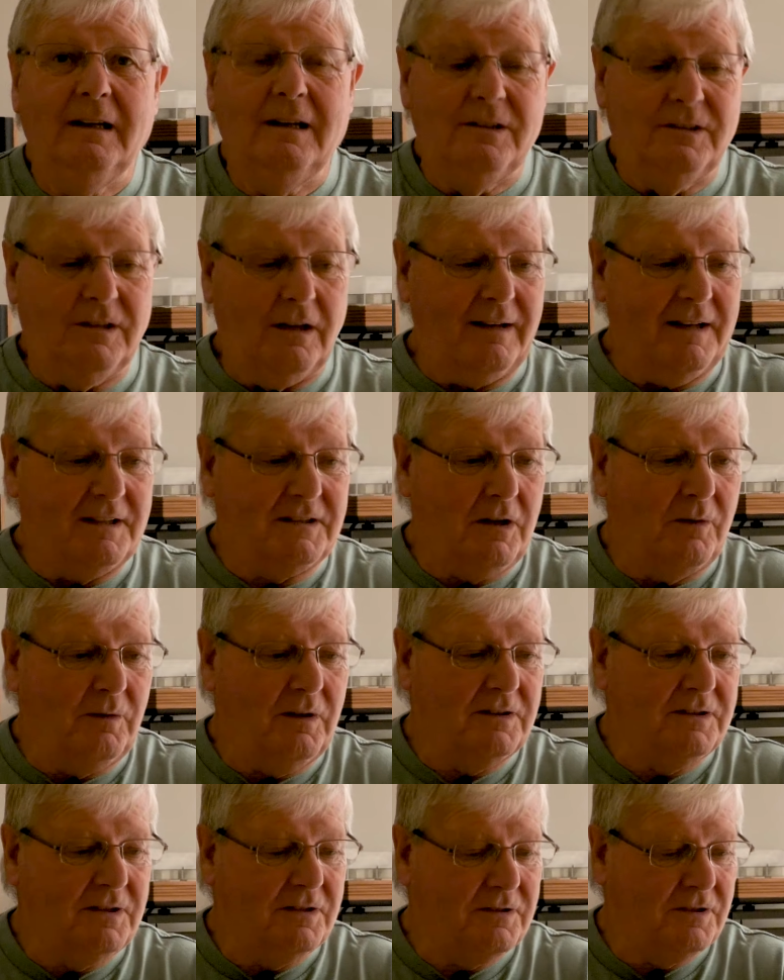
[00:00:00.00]
So let's go
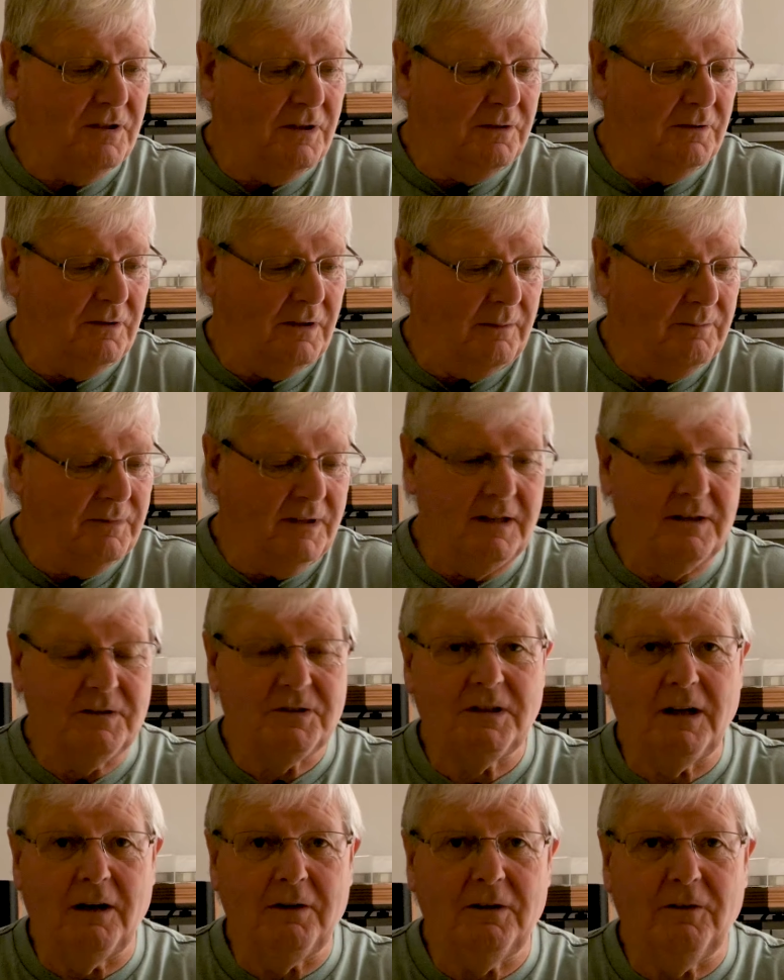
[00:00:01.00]
on to I'm going to
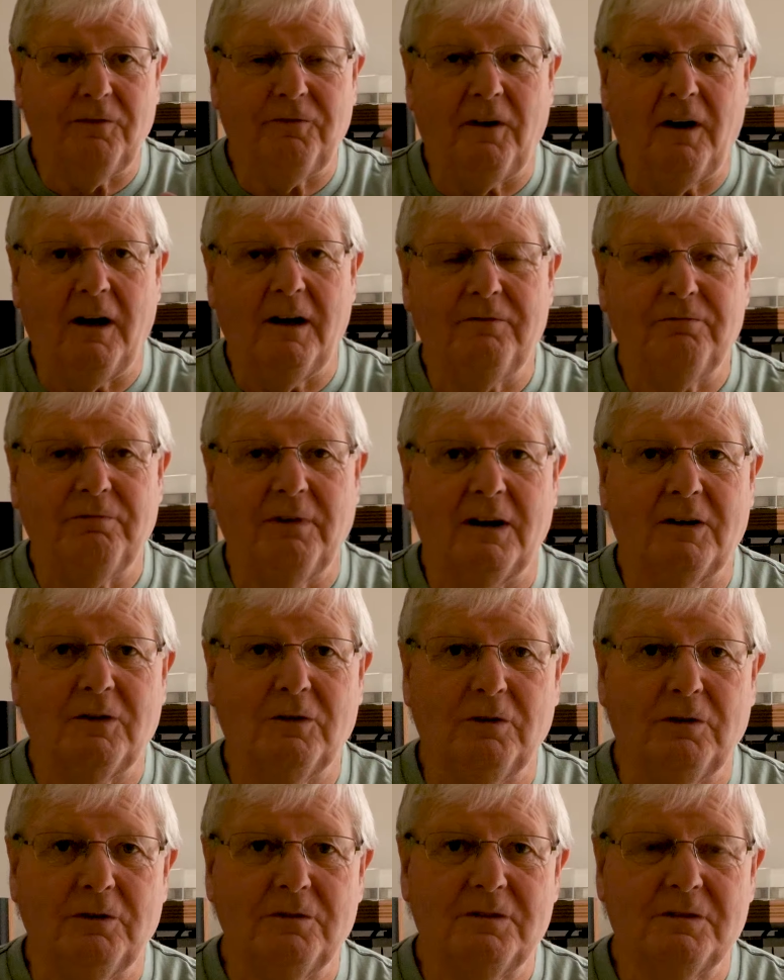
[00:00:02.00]
show you 5
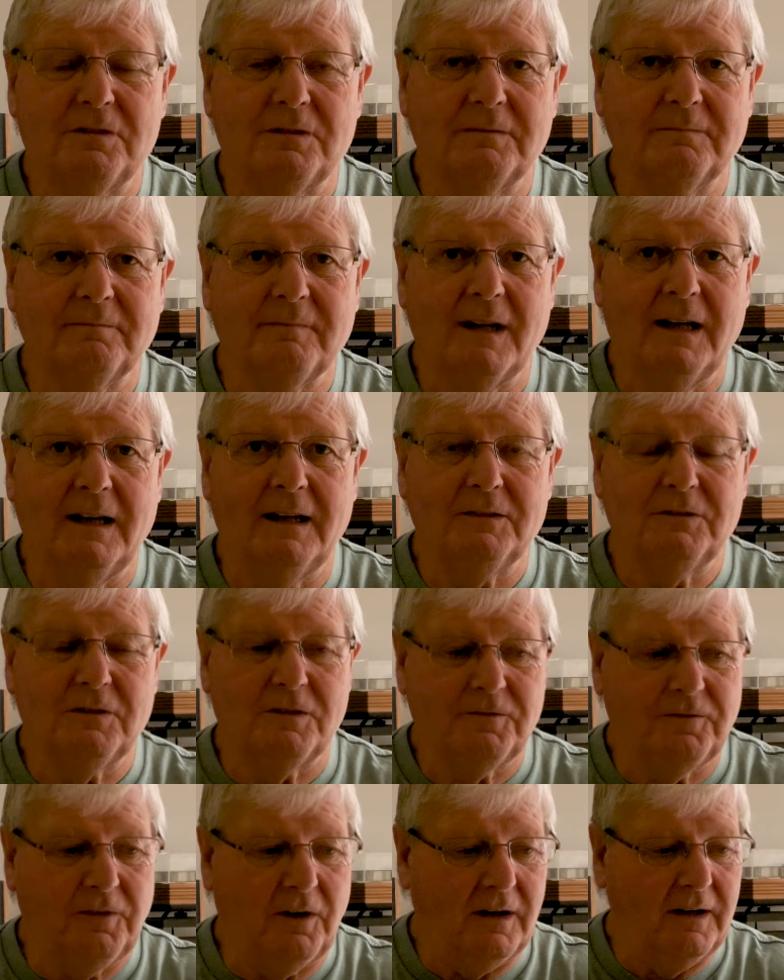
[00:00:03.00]
records,
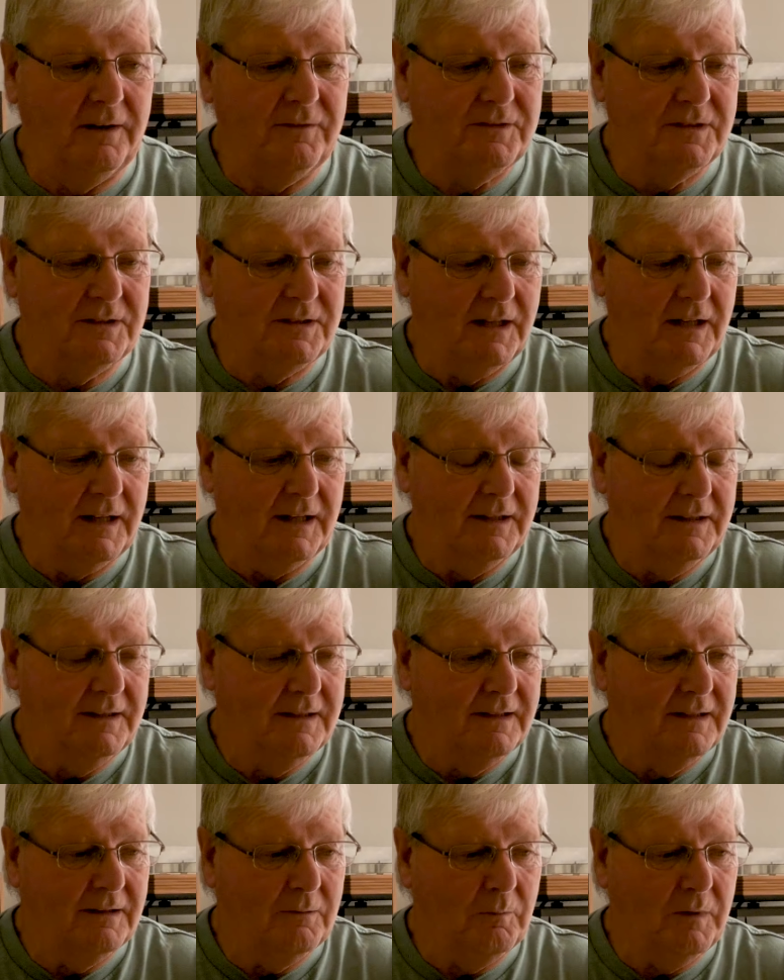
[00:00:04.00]
just 5 today,
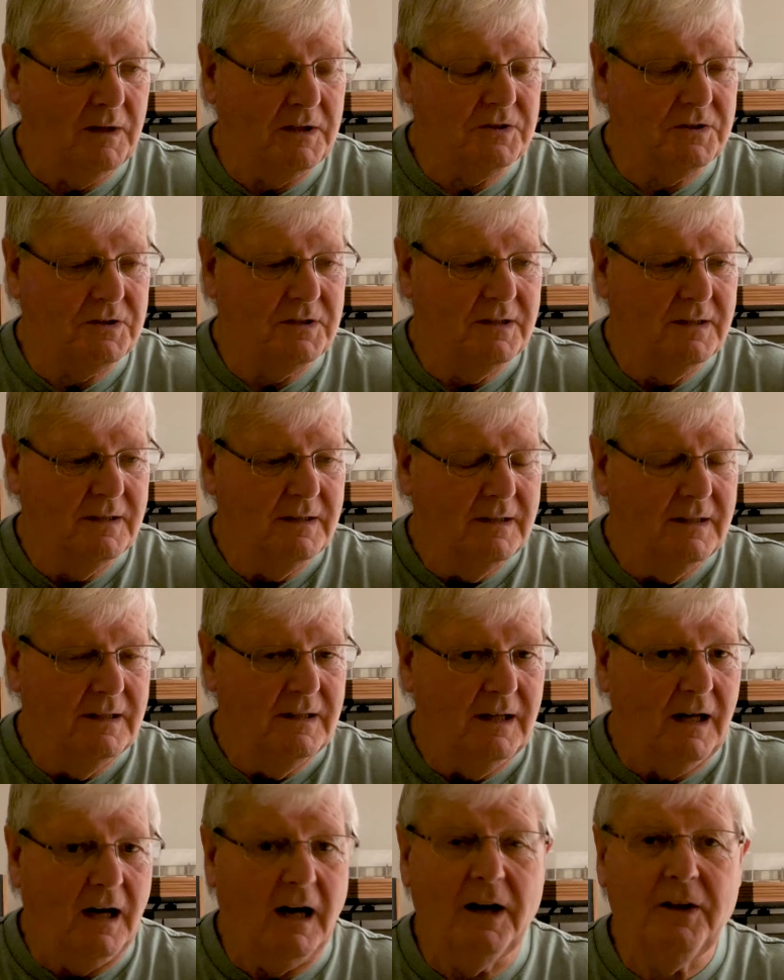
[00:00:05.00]
which
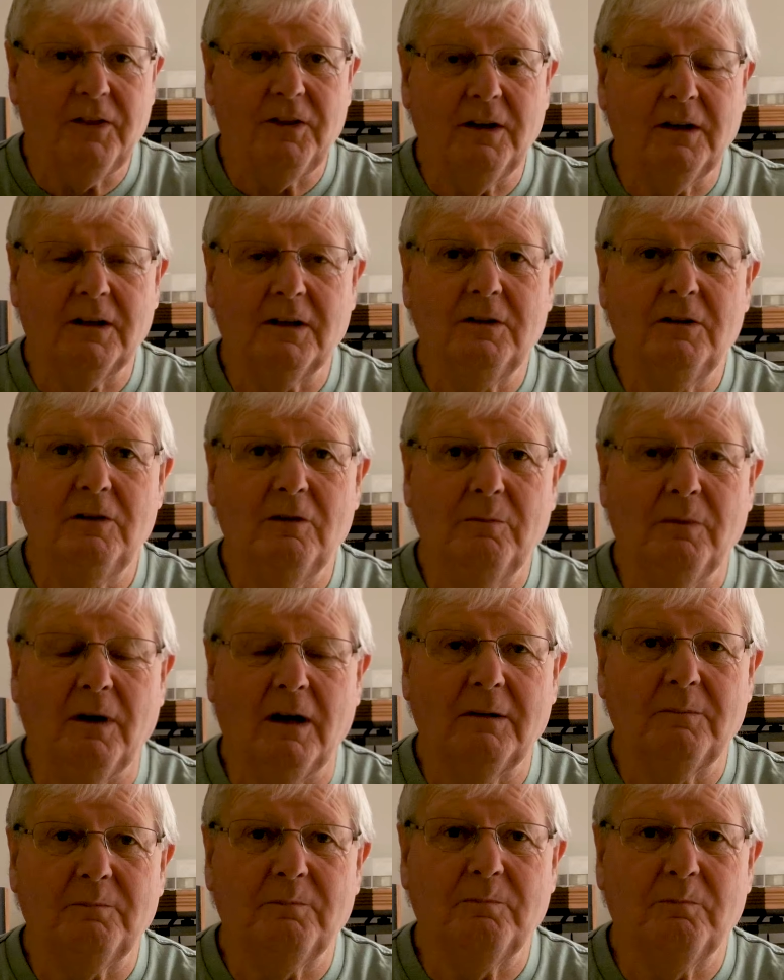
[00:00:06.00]
I think you
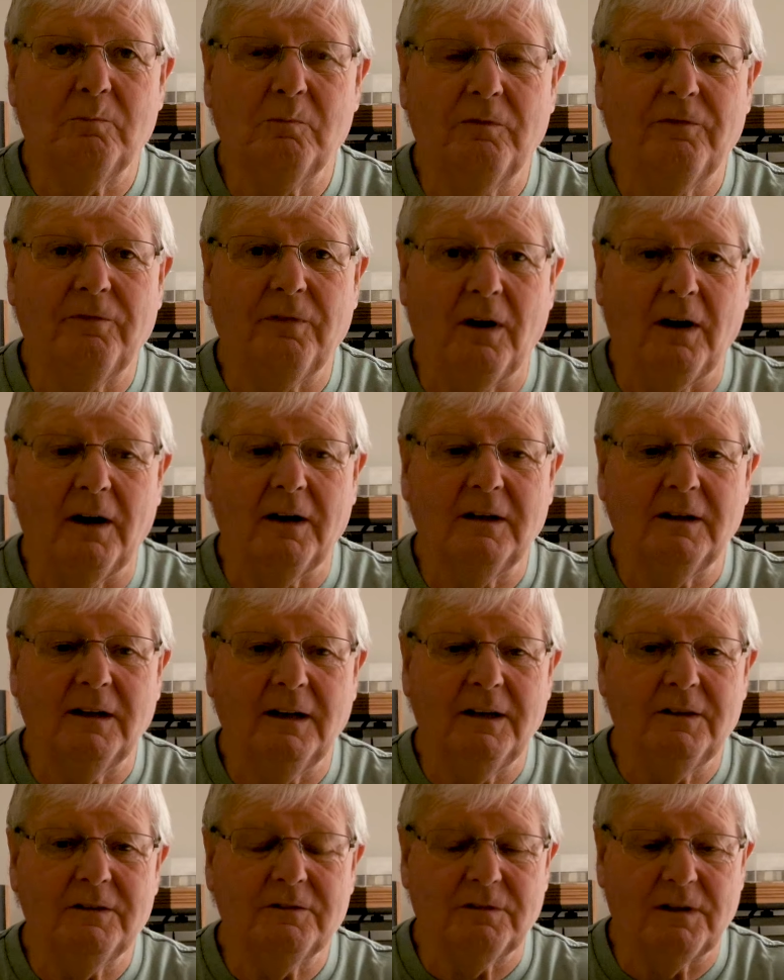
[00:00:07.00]
might find
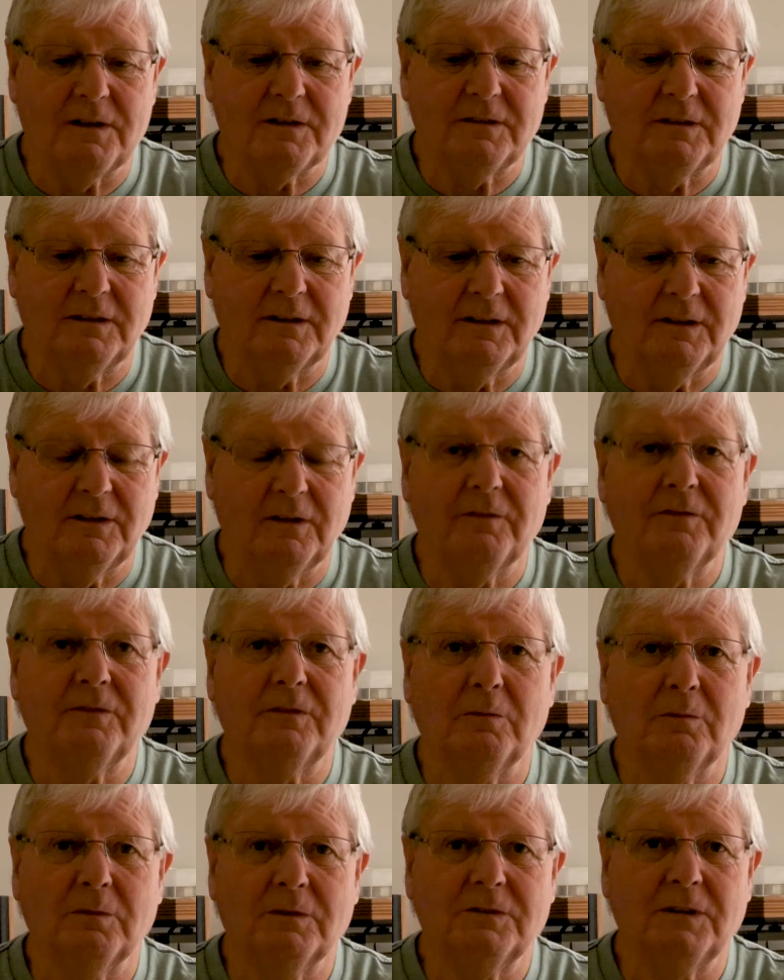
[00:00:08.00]
interesting enough
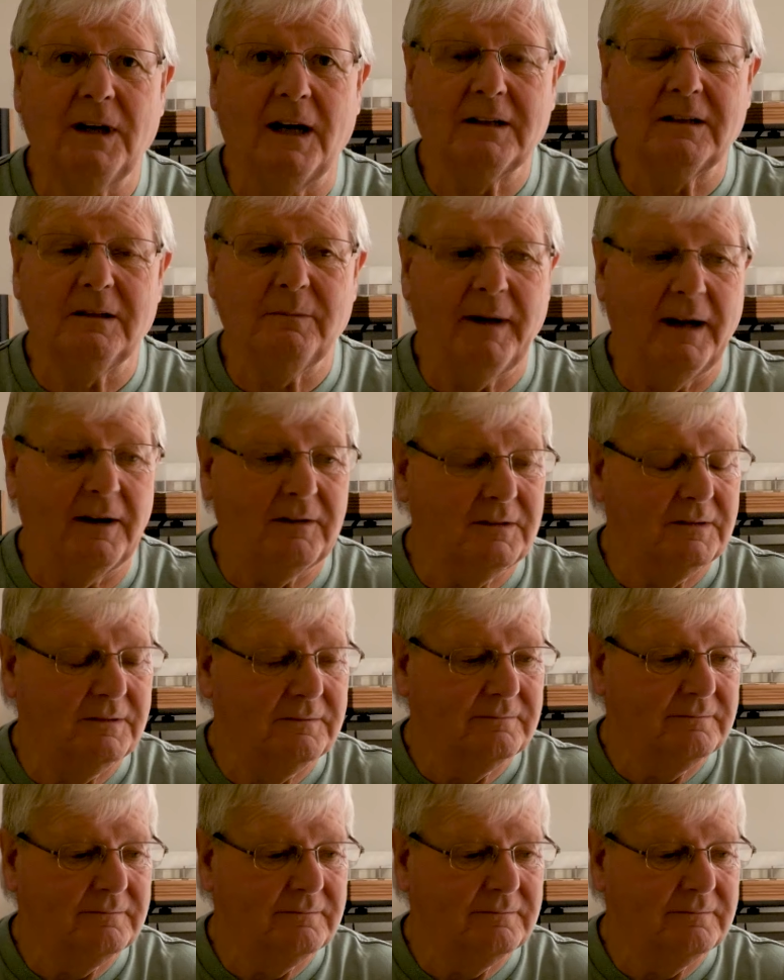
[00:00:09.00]
to check them out.